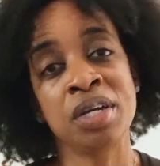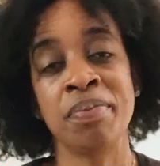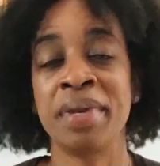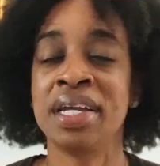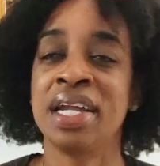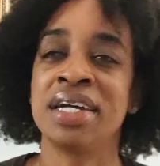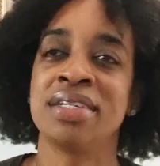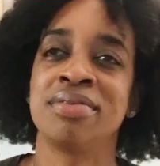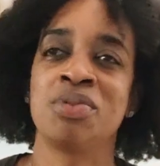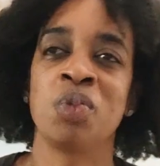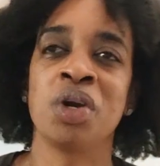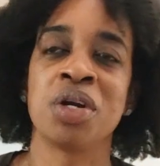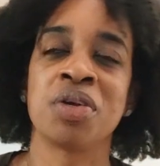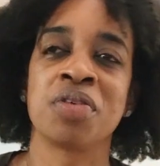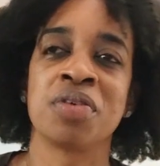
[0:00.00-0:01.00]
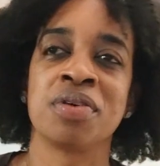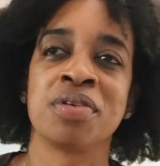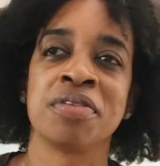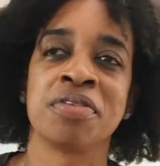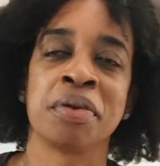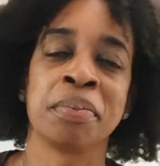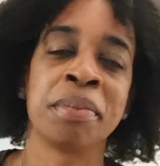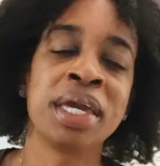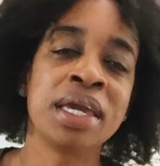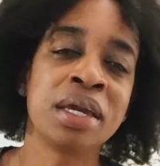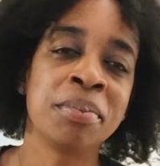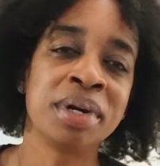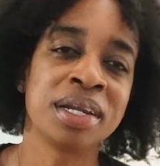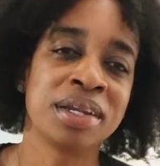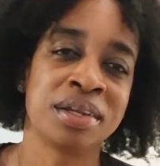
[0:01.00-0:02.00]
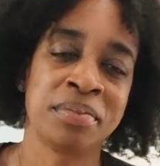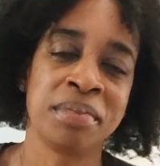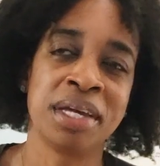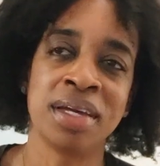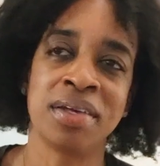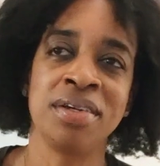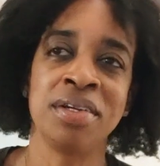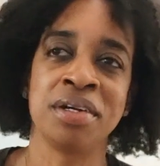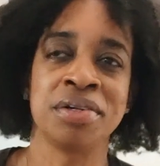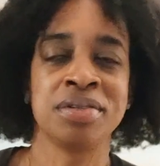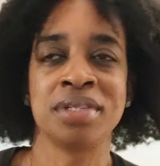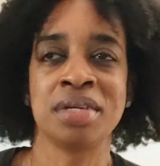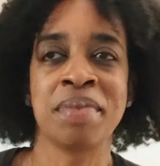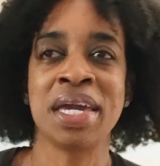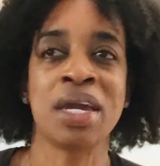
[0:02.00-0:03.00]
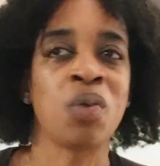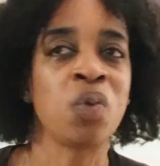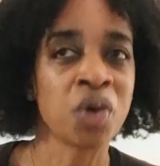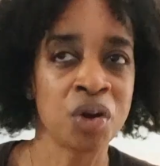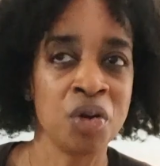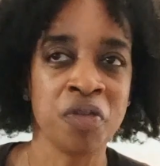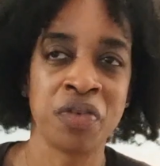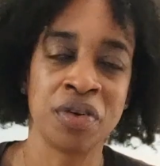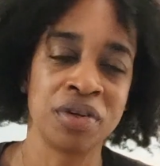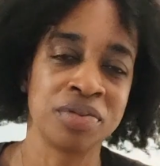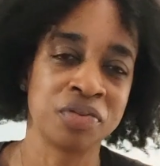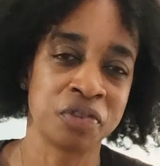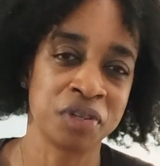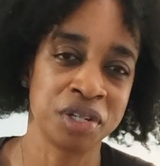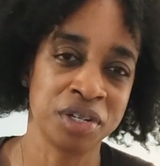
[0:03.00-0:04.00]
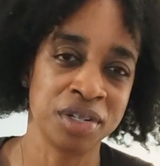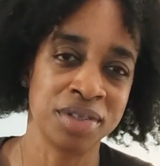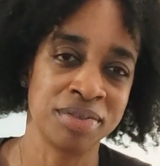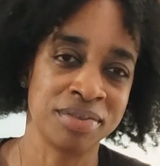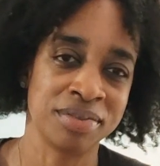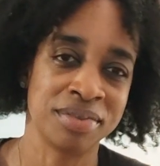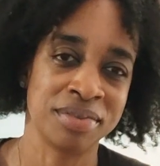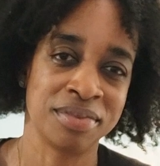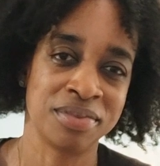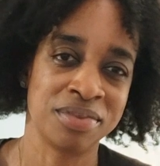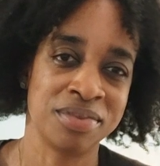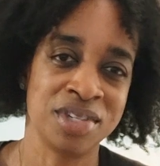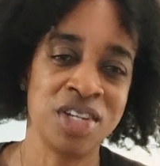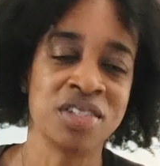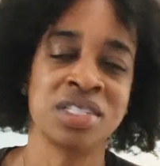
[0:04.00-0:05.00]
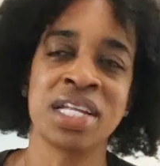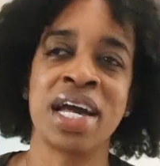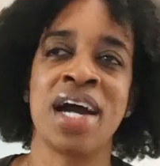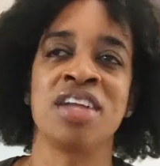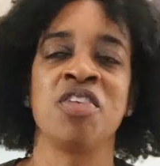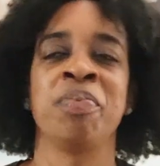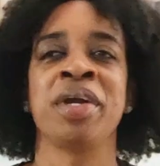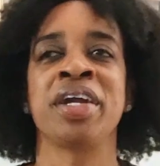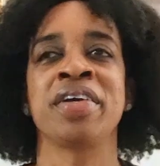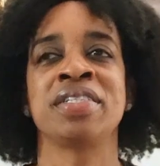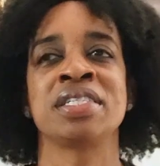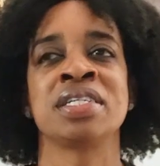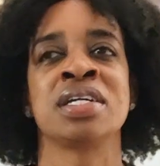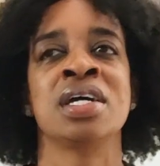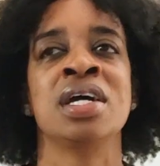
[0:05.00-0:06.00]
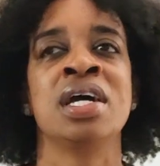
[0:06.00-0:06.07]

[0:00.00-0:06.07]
It may not work for me, but it doesn't make, you know, that make it wrong for your style of parenting.